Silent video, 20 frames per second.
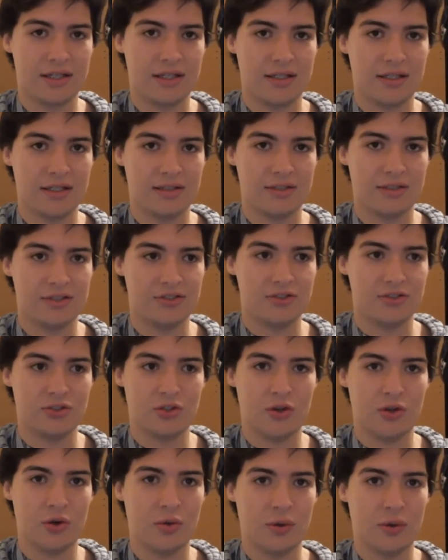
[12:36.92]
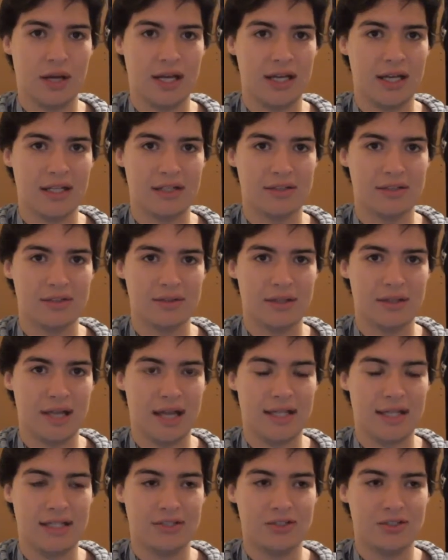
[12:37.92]
There's no way.
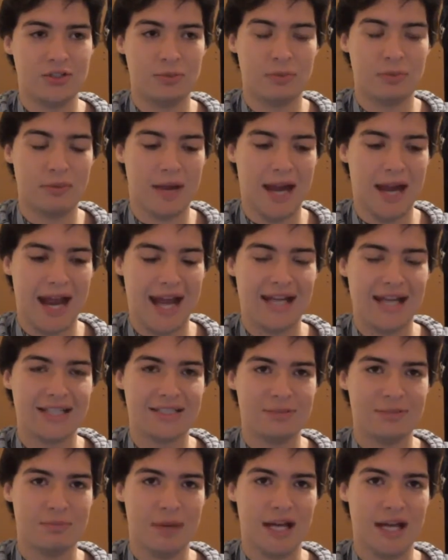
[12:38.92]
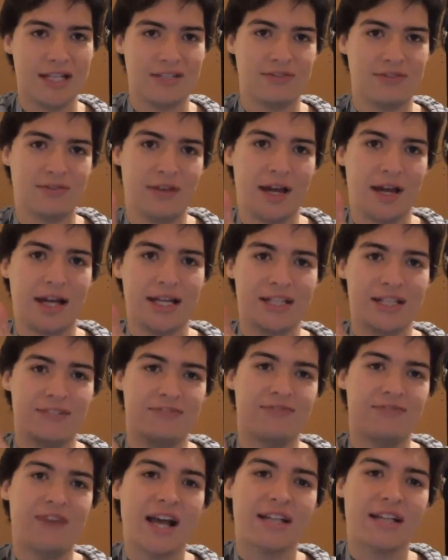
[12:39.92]
And then Superman at his best, flying as
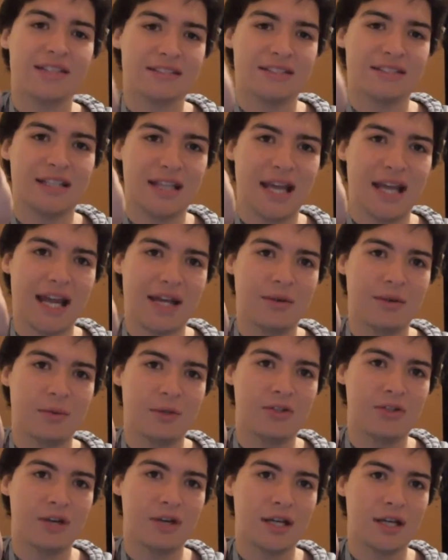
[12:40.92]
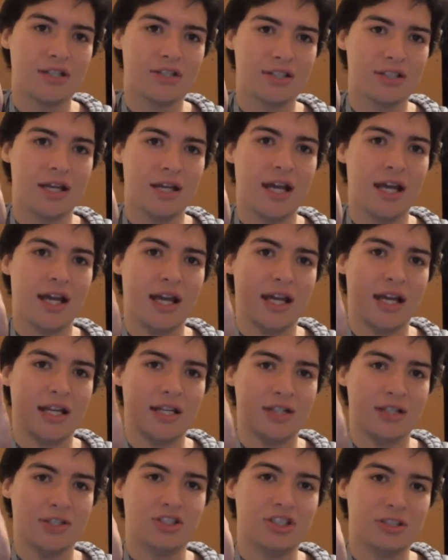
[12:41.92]
fast as he can in one direction,
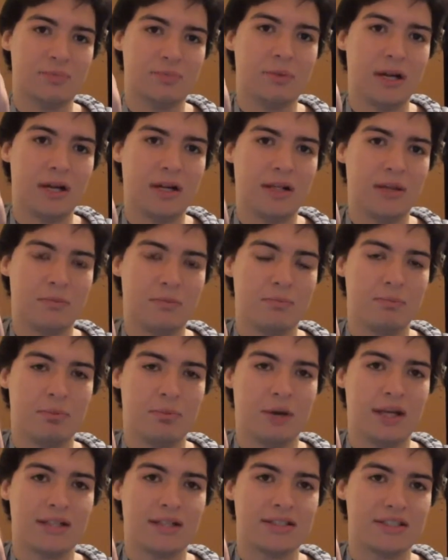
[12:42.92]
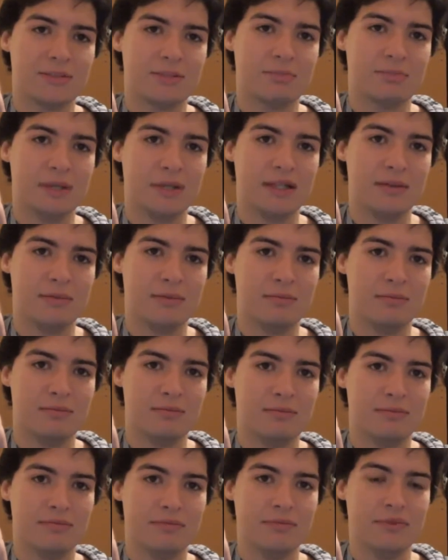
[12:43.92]
can just barely break the speed
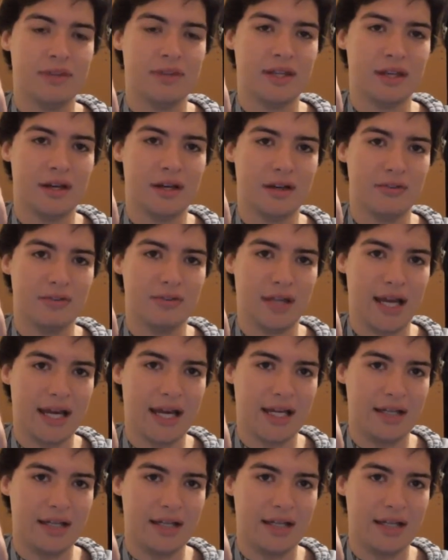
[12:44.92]
of light.